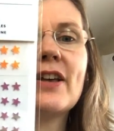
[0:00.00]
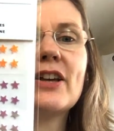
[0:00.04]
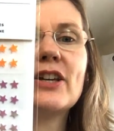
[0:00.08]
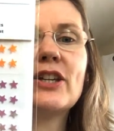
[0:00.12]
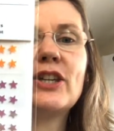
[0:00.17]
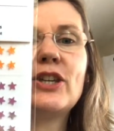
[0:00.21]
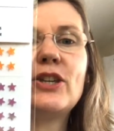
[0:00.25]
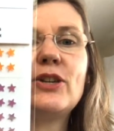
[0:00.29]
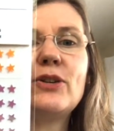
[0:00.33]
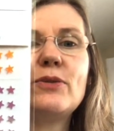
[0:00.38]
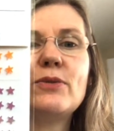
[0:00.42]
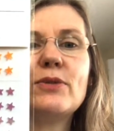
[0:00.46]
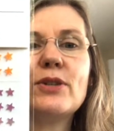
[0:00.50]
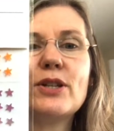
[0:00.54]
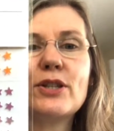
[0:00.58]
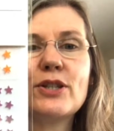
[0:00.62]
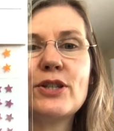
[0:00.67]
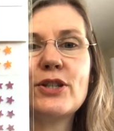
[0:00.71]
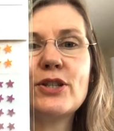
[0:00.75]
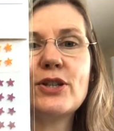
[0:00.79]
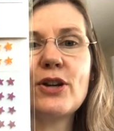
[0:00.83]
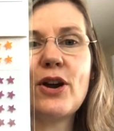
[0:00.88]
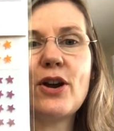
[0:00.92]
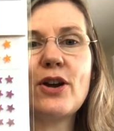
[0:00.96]
cute
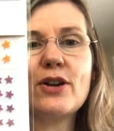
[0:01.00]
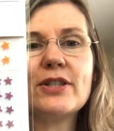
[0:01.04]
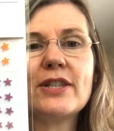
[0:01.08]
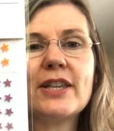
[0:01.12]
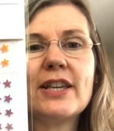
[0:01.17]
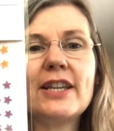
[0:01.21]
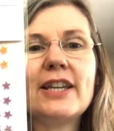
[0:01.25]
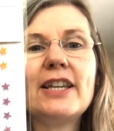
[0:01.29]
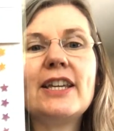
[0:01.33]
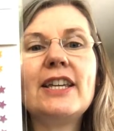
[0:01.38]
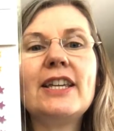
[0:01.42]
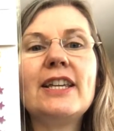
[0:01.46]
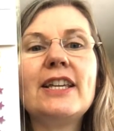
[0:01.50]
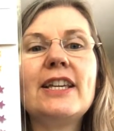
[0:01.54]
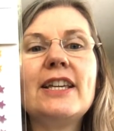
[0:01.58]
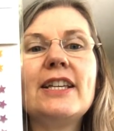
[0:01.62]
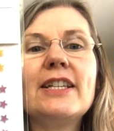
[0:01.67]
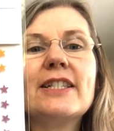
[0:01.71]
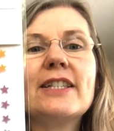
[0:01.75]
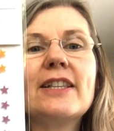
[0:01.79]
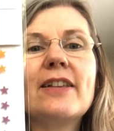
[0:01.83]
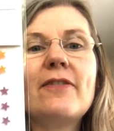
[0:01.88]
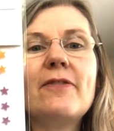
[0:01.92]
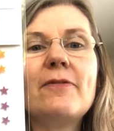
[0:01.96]
stars
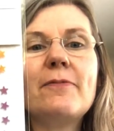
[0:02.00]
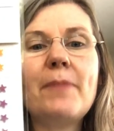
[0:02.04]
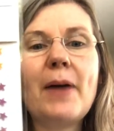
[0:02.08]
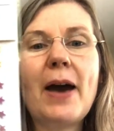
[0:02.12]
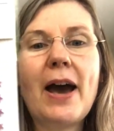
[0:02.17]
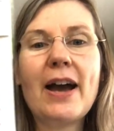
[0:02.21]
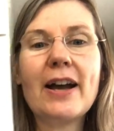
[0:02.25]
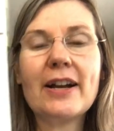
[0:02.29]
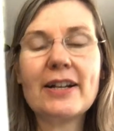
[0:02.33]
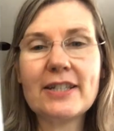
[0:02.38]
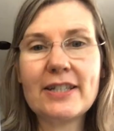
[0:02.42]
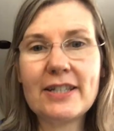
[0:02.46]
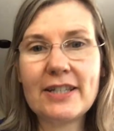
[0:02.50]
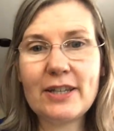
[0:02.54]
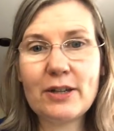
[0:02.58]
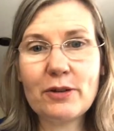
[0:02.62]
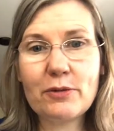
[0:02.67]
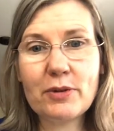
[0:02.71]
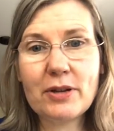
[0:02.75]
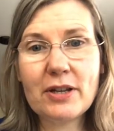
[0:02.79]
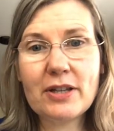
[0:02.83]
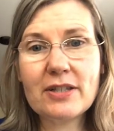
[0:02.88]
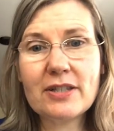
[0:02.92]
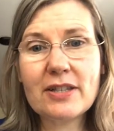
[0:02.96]
adhesive back
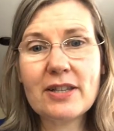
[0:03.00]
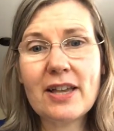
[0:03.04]
sequins,